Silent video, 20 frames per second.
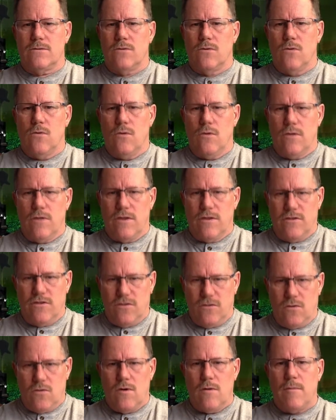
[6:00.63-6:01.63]
or the
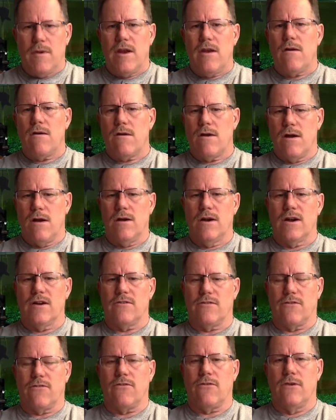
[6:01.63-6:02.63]
storm in our
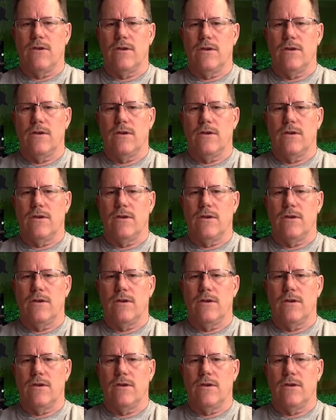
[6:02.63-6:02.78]
hearts,